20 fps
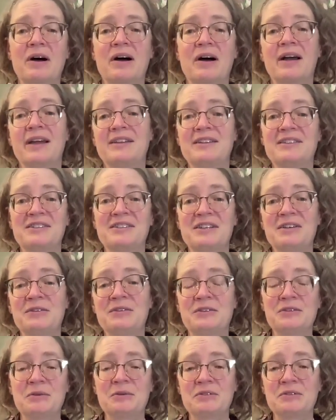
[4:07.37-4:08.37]
I can see
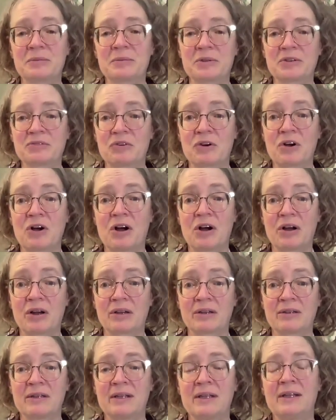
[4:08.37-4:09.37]
you're doing something
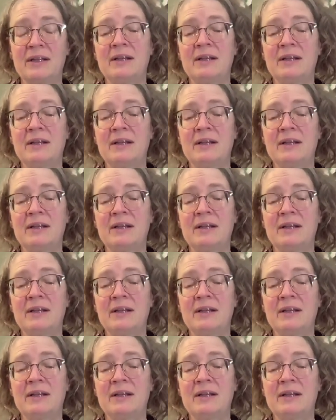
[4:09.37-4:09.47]
wrong.